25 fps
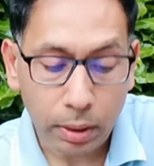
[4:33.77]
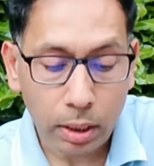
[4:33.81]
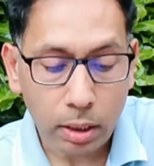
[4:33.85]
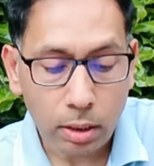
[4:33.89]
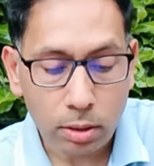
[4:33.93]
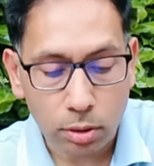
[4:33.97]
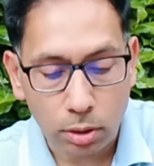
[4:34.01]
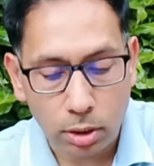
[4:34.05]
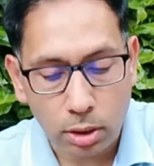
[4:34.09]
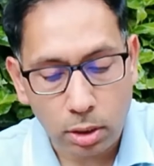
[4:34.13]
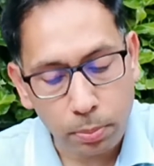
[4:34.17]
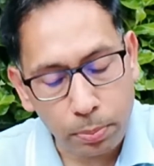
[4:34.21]

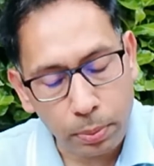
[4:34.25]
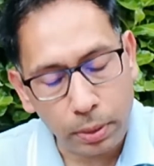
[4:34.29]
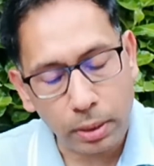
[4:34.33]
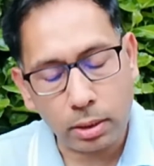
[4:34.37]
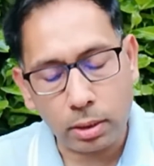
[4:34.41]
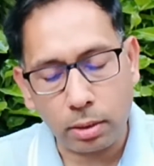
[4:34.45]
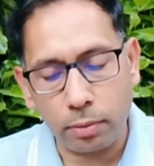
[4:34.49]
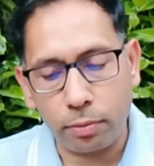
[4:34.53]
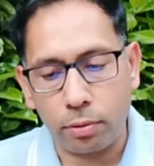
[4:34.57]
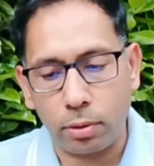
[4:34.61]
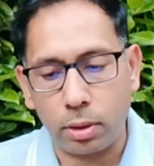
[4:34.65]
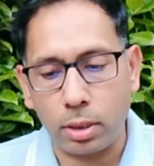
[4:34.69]
So it's a big
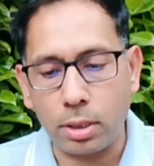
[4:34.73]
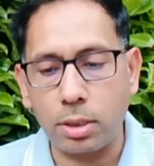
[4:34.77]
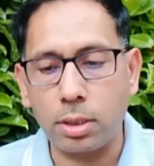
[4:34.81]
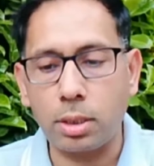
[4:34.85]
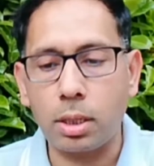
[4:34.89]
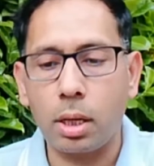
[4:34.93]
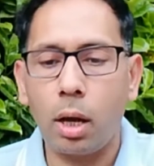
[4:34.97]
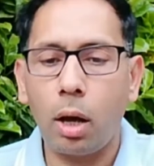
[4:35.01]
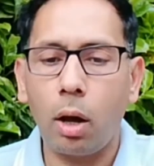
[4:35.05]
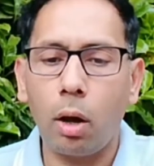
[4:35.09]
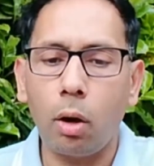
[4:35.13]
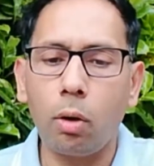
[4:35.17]
difference.
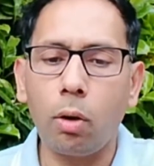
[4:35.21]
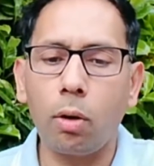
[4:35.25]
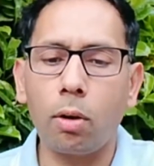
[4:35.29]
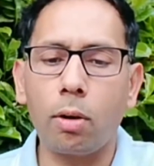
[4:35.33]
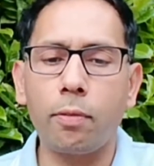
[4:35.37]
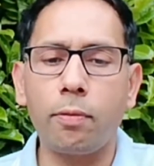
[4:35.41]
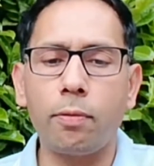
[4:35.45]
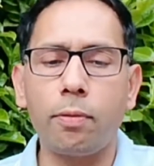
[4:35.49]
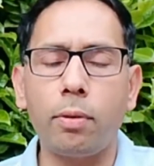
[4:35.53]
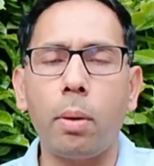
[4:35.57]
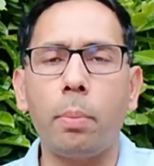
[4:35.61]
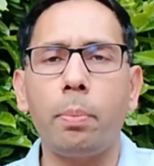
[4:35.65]
A lot
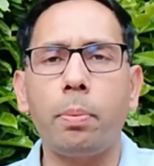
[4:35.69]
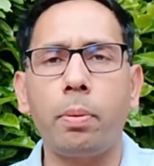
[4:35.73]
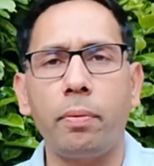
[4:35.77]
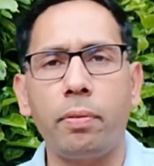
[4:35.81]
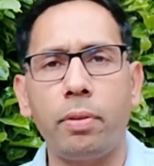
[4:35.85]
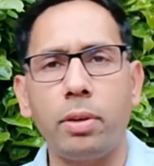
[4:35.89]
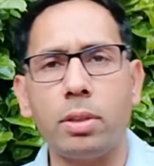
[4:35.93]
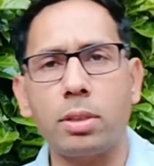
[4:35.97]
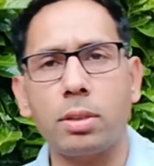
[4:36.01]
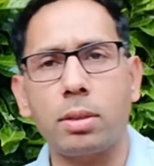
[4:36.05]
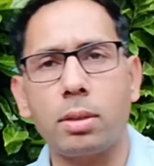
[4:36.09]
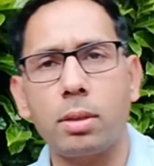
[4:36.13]
of
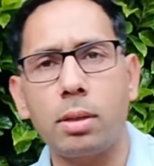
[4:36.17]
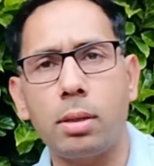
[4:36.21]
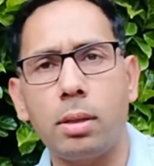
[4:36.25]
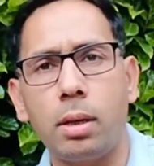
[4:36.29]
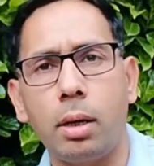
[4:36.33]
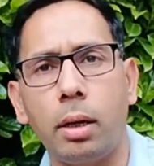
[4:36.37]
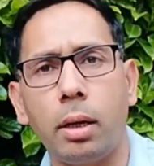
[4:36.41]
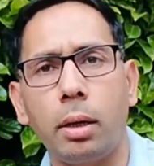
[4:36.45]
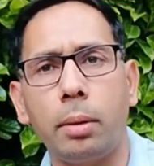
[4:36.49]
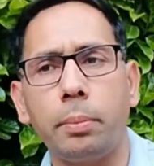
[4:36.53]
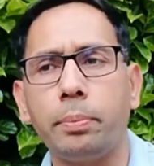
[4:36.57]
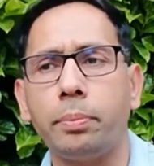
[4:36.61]
professional,
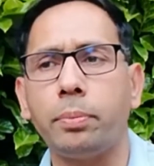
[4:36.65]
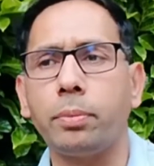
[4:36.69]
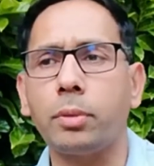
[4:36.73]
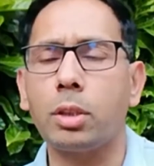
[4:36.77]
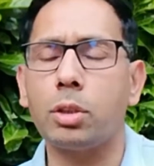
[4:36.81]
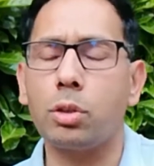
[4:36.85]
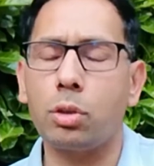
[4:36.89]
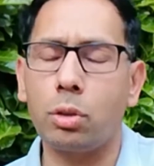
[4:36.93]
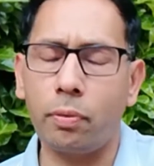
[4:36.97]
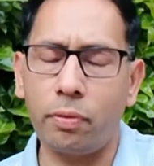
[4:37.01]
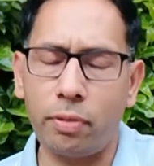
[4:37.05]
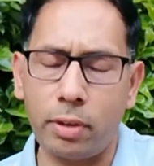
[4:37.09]

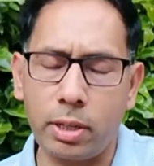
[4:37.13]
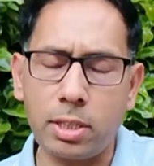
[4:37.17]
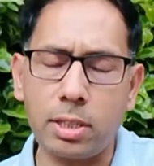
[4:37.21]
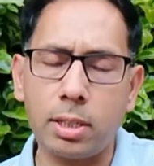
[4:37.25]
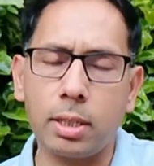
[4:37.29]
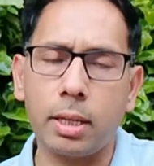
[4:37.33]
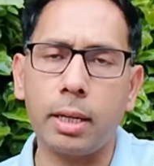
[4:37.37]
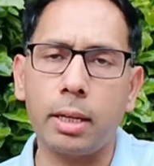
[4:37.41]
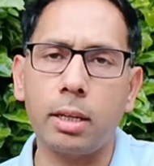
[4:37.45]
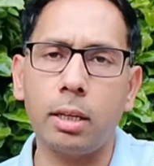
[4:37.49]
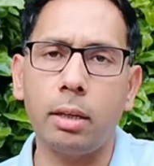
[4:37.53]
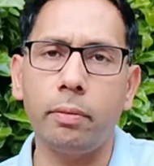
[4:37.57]

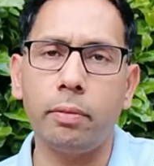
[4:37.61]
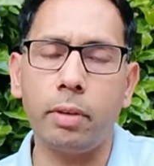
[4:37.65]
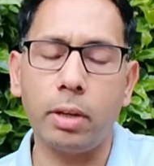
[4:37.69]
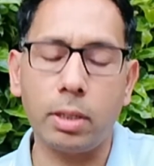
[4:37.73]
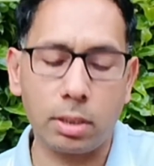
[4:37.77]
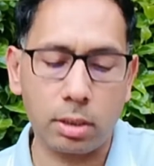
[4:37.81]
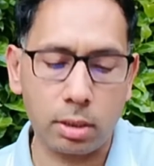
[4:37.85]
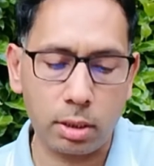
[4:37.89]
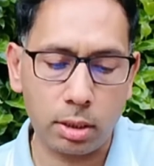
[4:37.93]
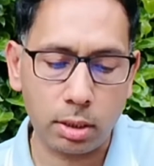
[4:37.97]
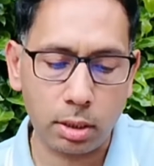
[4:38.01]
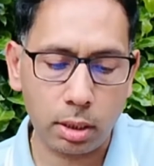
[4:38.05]
sophisticated
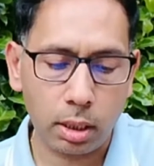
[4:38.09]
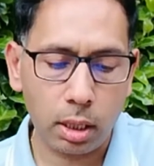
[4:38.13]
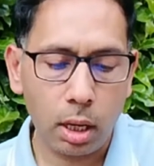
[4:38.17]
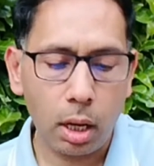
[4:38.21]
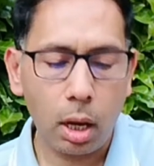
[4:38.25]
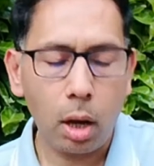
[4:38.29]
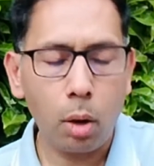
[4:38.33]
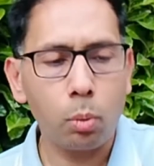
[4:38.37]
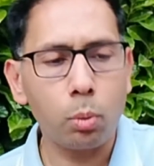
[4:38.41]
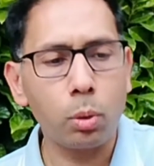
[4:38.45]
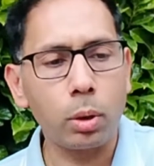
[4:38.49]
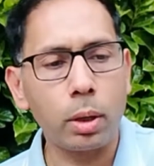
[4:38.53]
investors
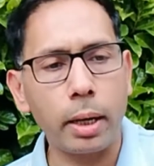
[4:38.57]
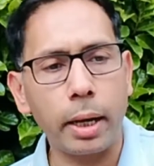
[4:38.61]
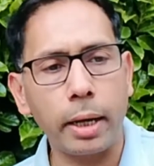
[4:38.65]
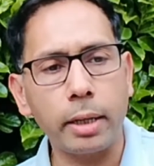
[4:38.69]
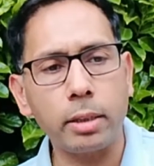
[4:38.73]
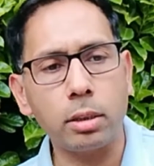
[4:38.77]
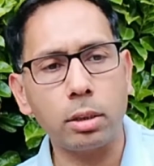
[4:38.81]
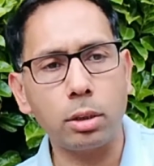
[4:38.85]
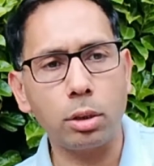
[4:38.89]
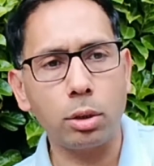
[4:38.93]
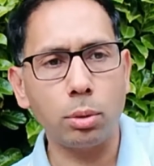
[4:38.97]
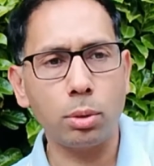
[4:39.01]
would
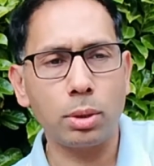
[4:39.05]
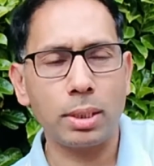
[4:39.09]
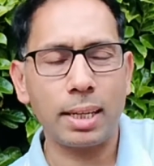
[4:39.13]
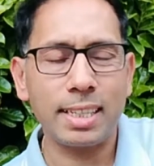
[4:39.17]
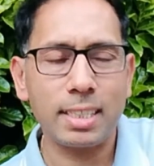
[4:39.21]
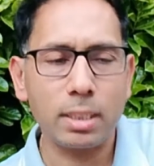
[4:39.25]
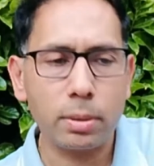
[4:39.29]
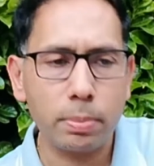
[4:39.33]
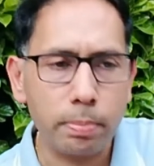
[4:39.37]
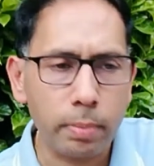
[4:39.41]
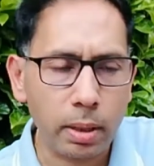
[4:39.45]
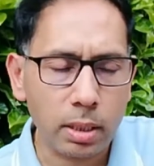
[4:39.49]
like to use
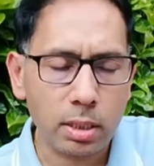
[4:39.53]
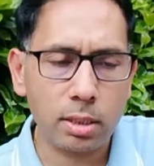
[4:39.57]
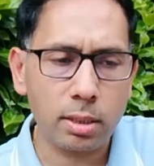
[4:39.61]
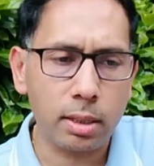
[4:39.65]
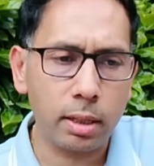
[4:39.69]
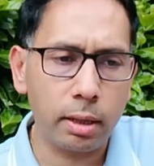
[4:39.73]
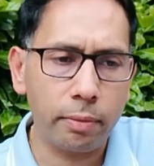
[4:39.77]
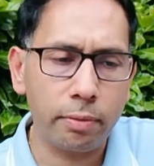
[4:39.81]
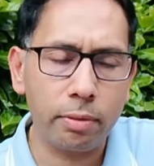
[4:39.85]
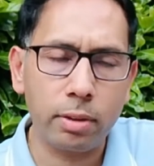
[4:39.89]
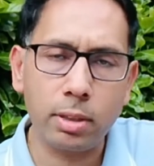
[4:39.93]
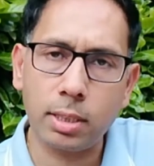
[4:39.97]
as much
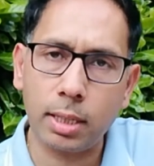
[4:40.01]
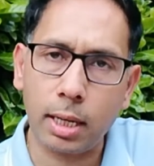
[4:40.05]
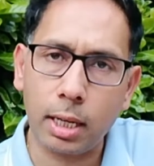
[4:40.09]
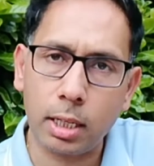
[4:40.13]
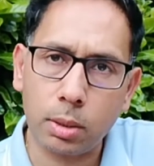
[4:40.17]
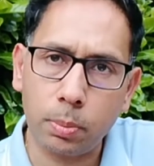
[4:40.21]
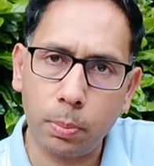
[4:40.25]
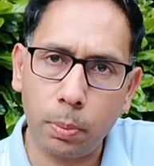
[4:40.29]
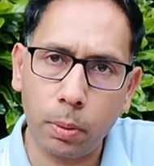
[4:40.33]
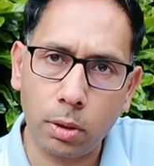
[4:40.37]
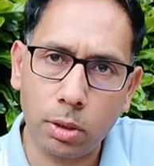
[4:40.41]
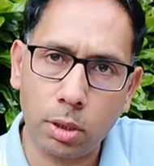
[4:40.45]
leverage
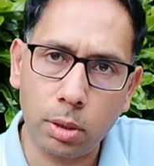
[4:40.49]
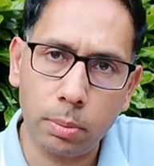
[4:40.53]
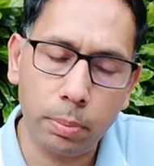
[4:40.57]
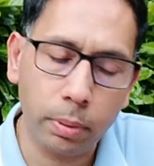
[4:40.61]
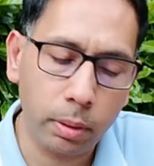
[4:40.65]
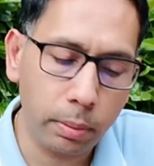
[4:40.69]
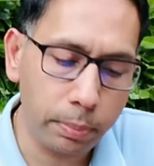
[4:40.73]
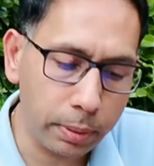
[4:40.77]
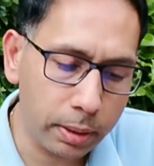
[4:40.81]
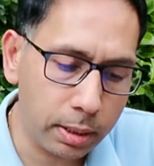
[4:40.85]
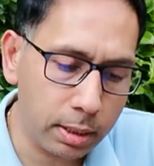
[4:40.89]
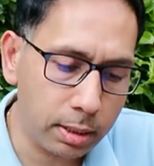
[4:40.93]
as
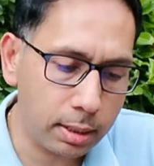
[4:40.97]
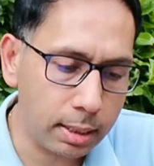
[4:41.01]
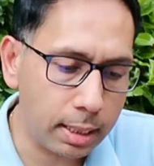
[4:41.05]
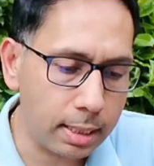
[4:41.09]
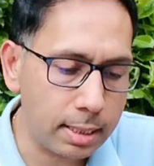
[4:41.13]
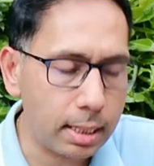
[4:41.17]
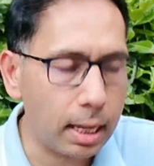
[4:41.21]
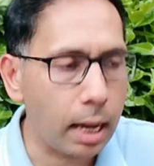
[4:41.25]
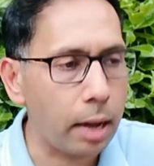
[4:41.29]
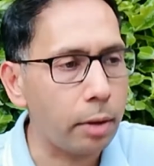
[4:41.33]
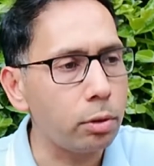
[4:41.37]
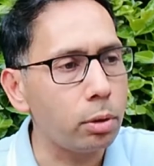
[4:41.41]
possible, because
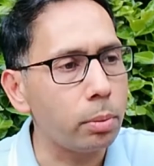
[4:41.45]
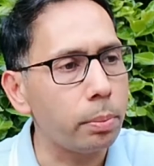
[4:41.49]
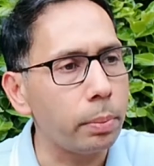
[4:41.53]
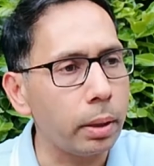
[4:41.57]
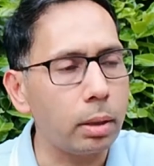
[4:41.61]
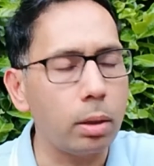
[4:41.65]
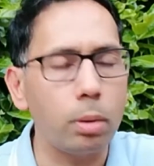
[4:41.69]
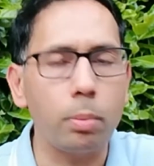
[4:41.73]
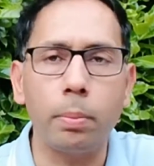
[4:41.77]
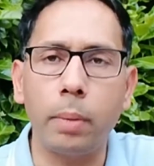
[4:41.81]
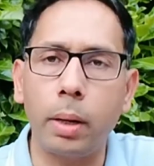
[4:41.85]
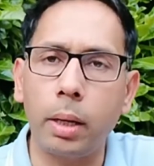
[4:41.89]
that's how you
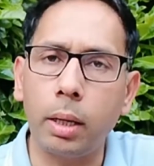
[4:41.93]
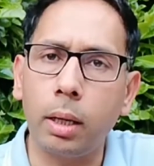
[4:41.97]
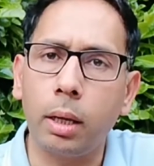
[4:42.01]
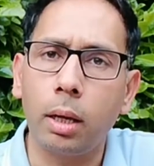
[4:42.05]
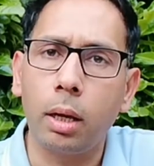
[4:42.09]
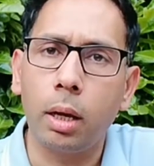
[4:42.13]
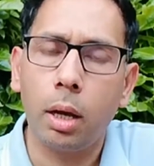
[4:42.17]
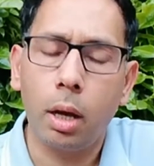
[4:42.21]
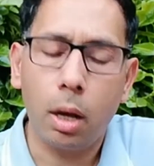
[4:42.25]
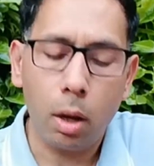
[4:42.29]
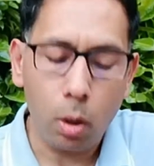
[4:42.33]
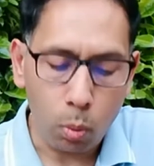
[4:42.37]
make your money
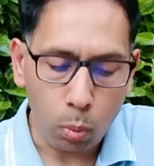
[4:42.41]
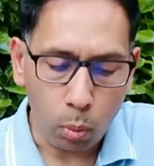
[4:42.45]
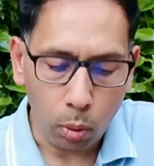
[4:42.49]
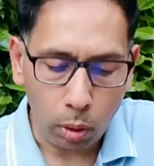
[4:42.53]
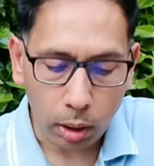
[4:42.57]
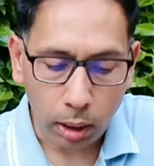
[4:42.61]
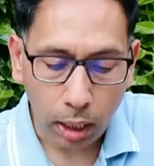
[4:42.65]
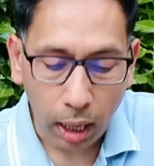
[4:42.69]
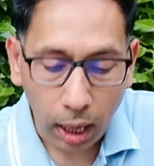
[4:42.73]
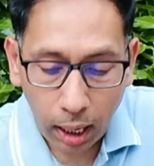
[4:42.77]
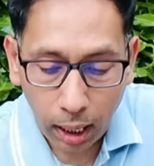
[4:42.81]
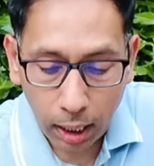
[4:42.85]

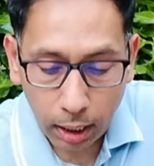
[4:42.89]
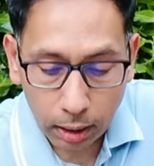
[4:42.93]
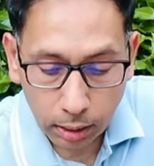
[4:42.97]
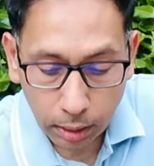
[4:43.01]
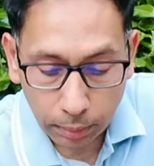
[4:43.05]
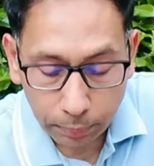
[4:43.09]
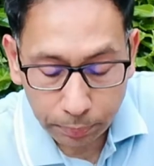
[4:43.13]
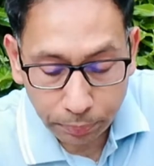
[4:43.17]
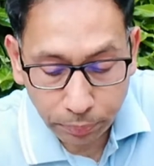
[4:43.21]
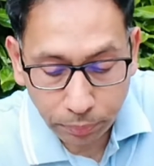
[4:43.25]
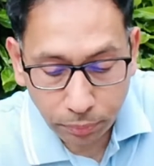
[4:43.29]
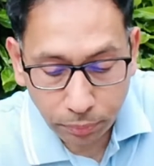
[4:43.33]
work harder.